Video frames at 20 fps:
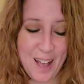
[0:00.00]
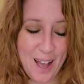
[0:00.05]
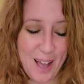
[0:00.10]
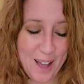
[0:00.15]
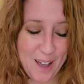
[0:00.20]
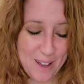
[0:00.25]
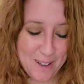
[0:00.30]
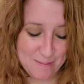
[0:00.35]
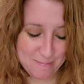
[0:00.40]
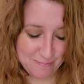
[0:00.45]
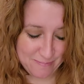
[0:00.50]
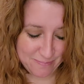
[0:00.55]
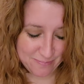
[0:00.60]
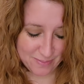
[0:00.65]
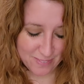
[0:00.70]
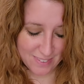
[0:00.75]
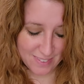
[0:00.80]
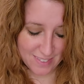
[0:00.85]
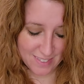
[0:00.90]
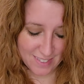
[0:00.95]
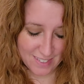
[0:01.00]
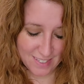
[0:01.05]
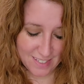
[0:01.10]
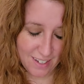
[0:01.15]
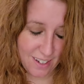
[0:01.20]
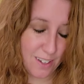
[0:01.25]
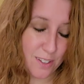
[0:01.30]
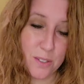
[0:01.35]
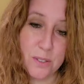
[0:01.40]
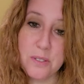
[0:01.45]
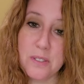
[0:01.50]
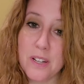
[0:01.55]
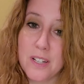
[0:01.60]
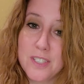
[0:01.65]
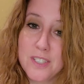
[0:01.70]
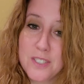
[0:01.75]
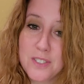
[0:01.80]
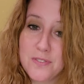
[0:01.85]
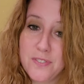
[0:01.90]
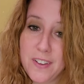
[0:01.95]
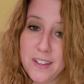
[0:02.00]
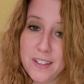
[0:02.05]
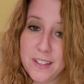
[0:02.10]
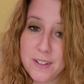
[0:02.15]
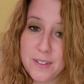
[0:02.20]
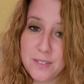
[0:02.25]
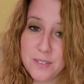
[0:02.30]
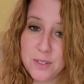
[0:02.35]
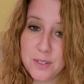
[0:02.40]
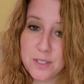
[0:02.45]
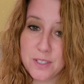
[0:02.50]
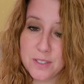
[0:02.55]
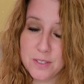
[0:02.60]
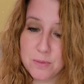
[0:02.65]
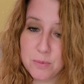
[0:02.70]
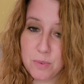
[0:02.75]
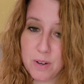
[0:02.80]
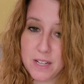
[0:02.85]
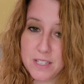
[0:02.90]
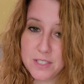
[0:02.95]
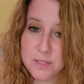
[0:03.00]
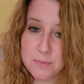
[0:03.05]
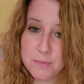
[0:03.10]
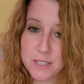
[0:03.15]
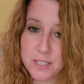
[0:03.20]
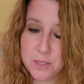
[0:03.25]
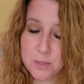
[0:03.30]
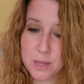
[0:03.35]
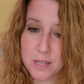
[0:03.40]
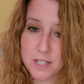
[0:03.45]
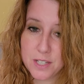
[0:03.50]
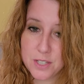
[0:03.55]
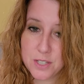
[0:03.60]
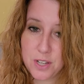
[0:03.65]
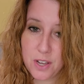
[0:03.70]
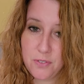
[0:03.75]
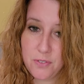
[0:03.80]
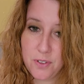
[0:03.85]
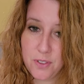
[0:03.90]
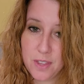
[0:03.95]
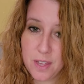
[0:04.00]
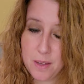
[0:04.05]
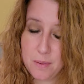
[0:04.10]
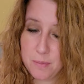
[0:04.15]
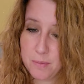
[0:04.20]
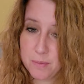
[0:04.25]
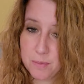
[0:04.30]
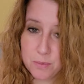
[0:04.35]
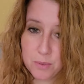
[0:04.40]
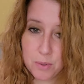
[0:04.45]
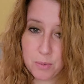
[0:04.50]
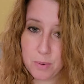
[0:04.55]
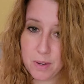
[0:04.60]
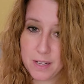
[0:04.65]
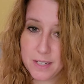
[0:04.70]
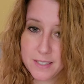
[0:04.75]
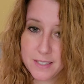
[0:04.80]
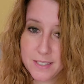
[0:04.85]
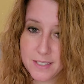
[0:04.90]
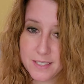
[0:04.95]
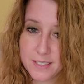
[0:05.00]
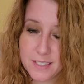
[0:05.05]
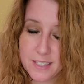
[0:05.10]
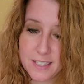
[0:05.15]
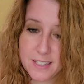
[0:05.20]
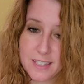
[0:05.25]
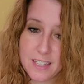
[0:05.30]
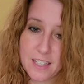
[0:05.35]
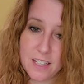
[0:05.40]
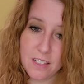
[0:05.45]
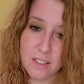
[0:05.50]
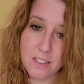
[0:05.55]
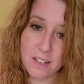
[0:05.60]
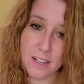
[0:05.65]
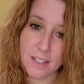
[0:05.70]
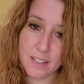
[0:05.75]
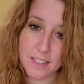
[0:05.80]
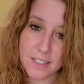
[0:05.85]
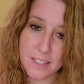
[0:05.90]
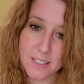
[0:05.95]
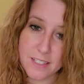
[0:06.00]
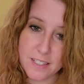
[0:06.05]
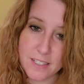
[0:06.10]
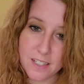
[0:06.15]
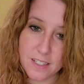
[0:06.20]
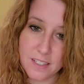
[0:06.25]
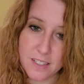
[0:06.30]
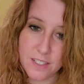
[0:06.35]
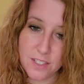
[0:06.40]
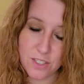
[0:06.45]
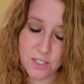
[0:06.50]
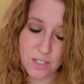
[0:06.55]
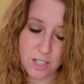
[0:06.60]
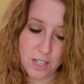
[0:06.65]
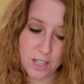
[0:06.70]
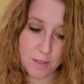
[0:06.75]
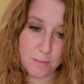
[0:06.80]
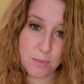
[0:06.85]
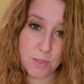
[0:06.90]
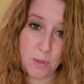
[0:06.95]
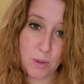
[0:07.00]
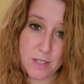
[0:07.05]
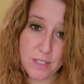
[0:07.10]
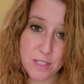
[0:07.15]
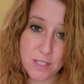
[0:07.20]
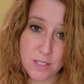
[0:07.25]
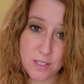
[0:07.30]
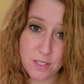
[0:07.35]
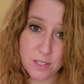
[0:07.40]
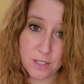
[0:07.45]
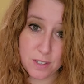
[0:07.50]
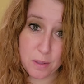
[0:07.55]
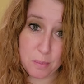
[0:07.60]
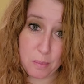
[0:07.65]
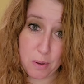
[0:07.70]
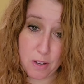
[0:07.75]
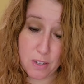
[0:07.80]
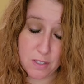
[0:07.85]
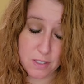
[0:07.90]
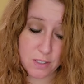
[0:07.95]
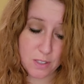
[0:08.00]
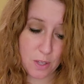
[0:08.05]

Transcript: um, all those cards just fell out. You can watch me try to shuffle them, rewind it, and they all got like stuck in jam, so I just took them all.